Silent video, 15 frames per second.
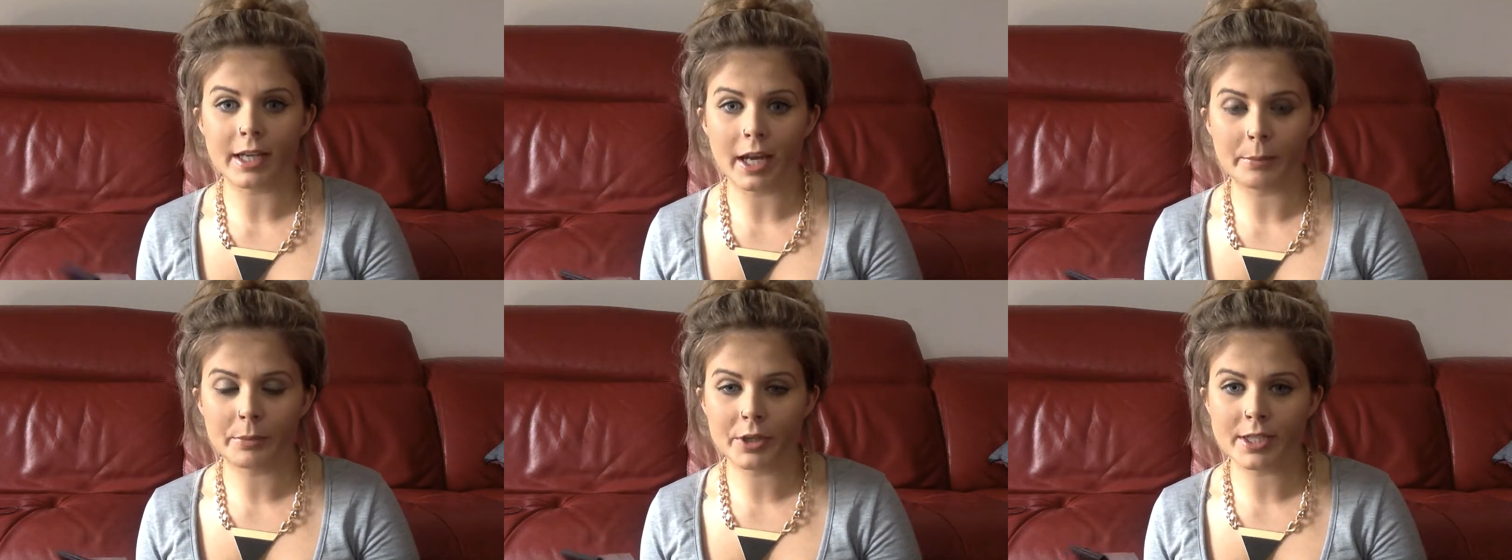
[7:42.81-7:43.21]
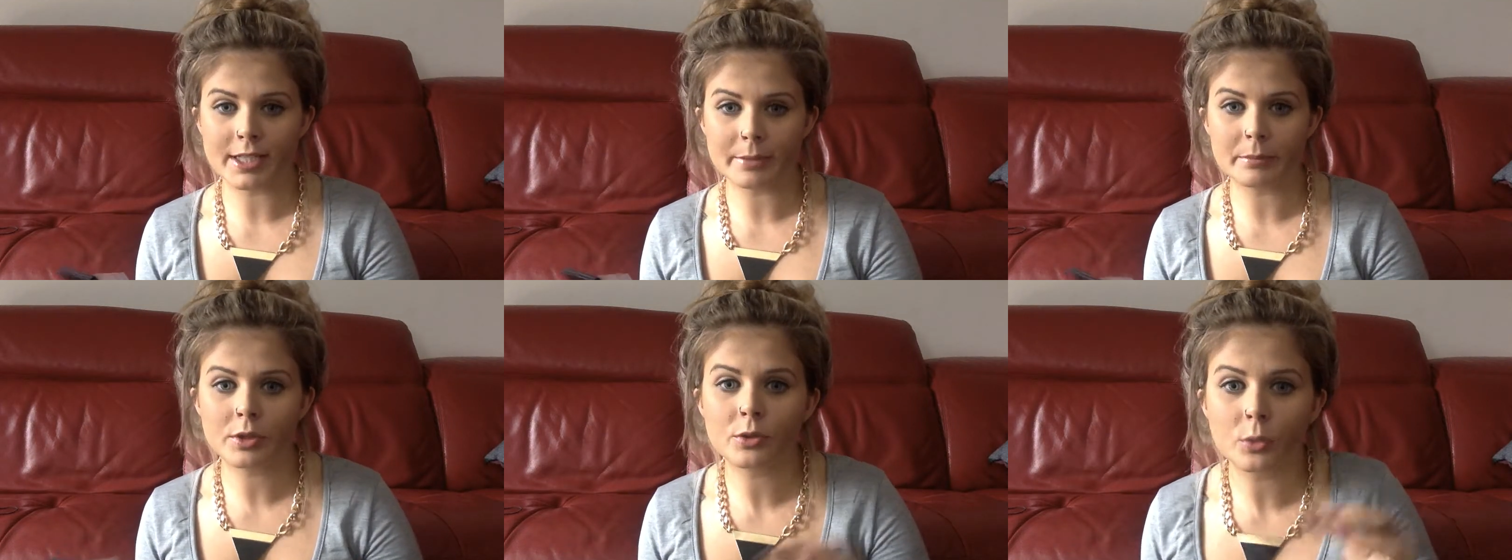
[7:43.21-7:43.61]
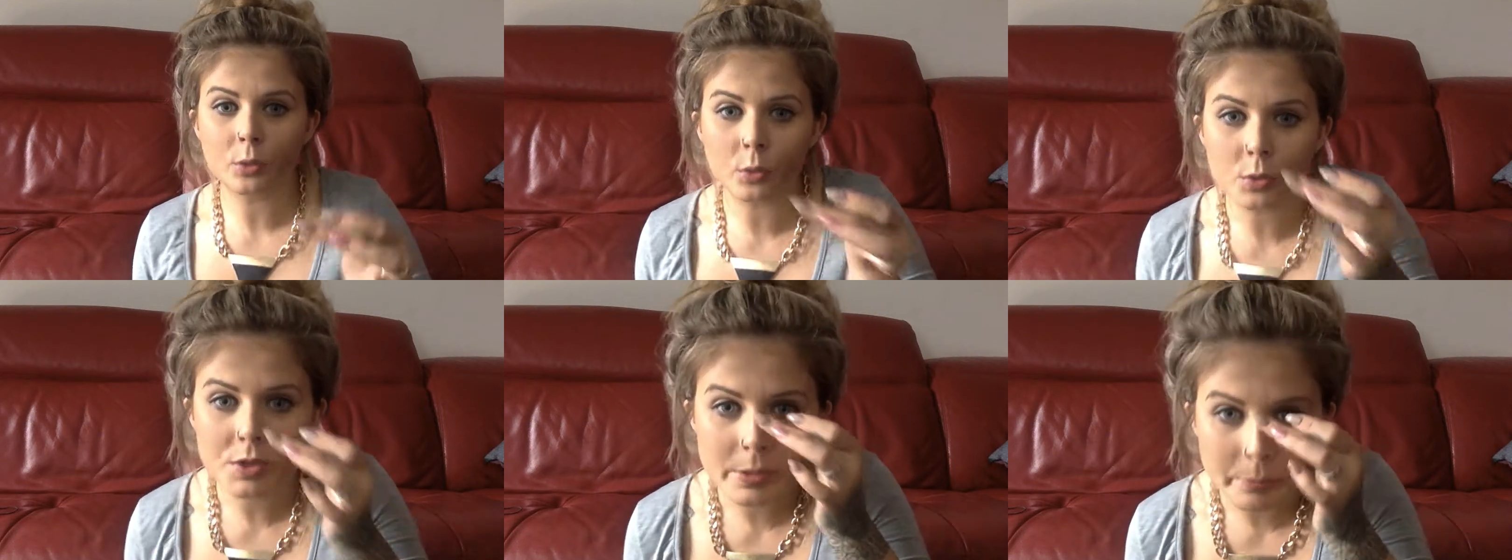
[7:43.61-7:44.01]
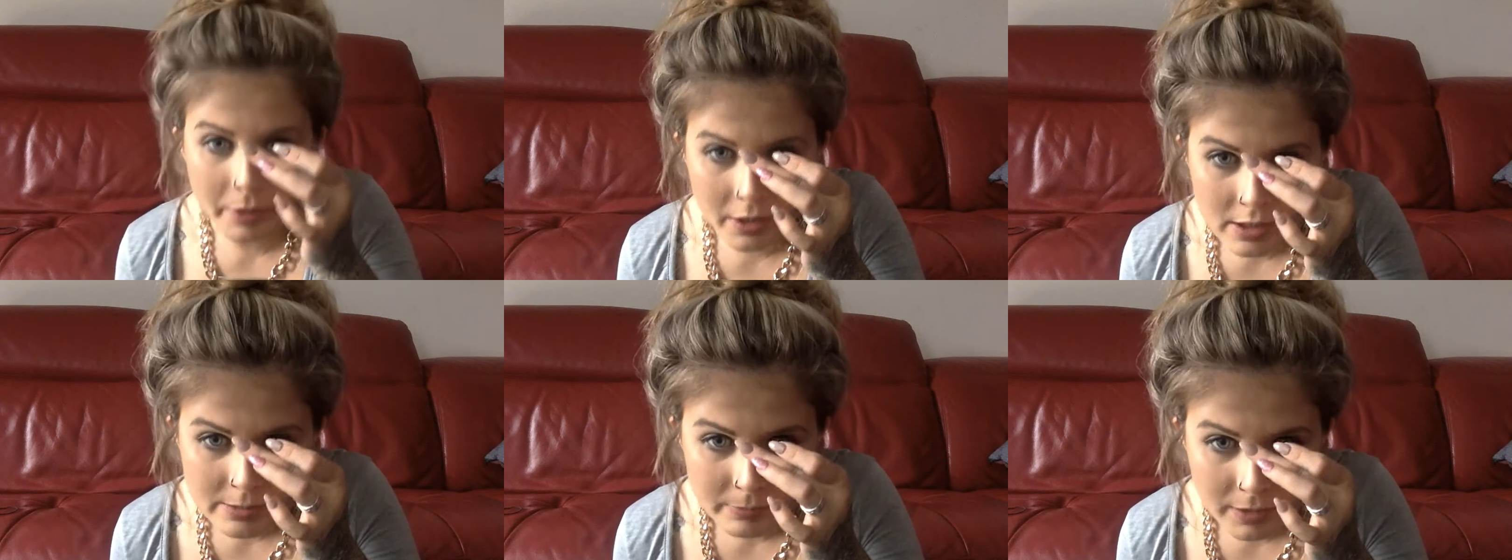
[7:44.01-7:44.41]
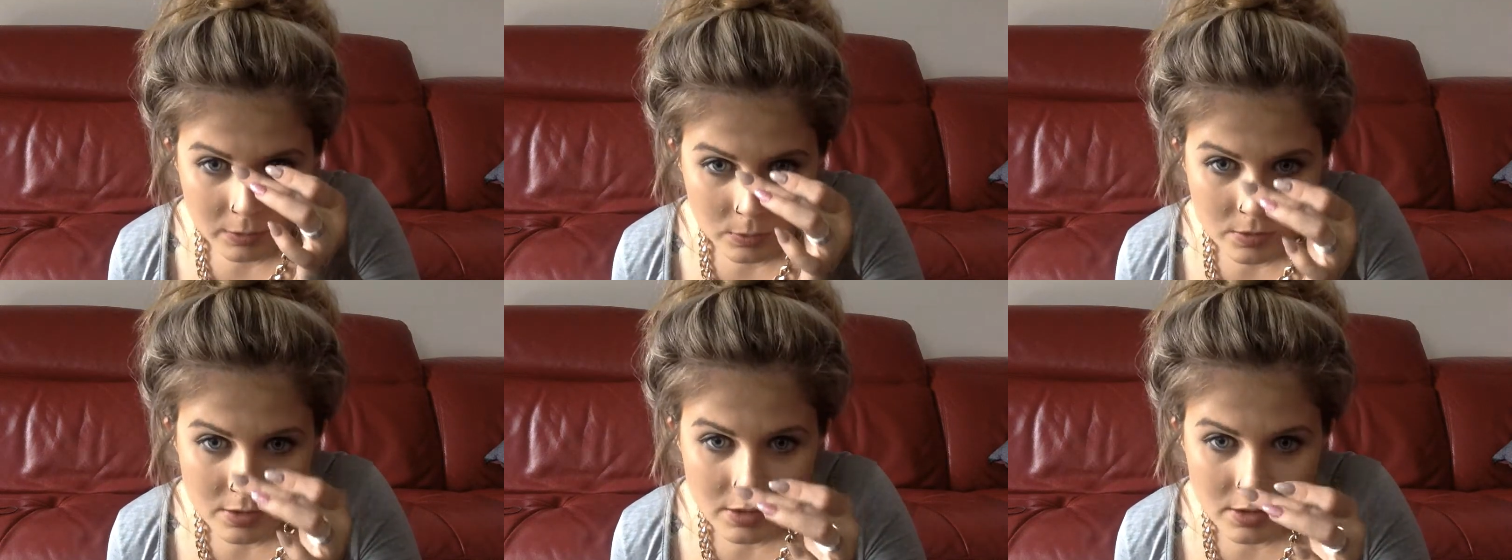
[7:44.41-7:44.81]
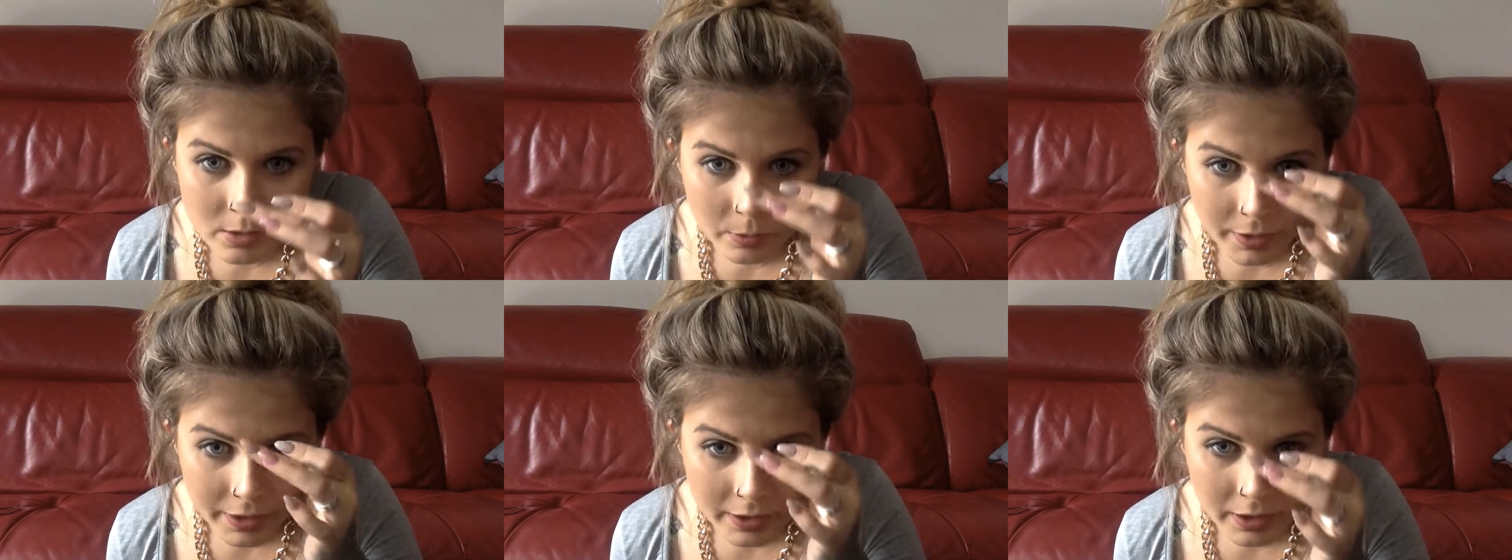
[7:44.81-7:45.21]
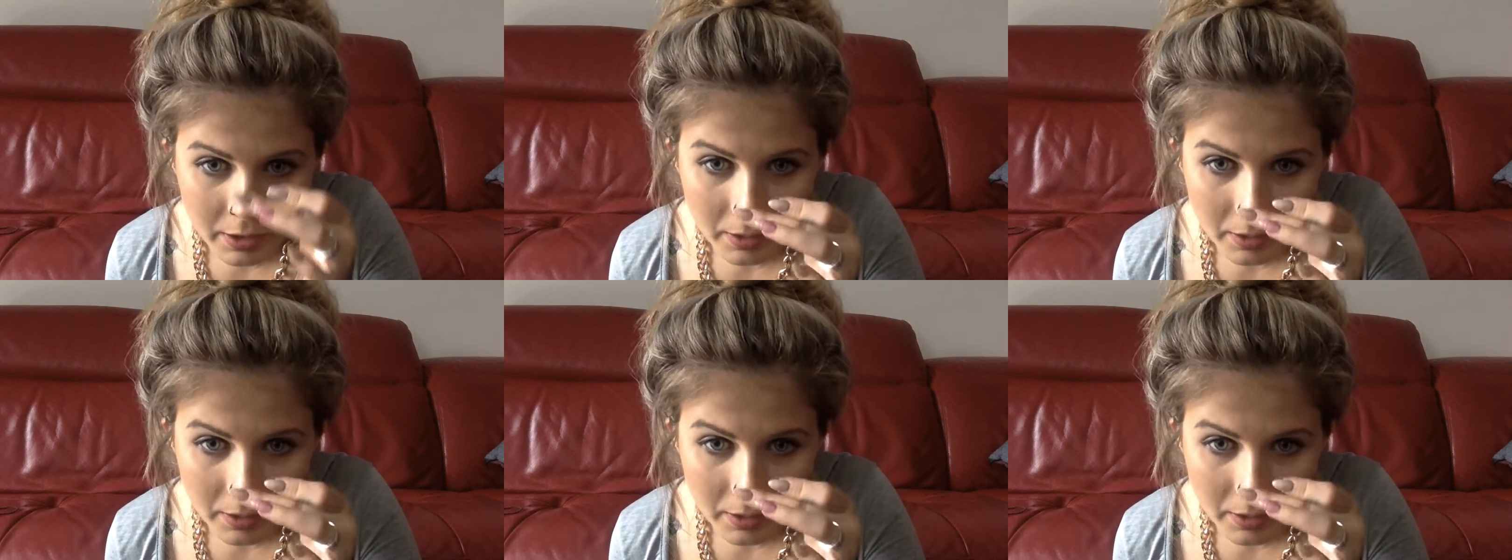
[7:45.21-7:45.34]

I put it down my nose because my nose is quite,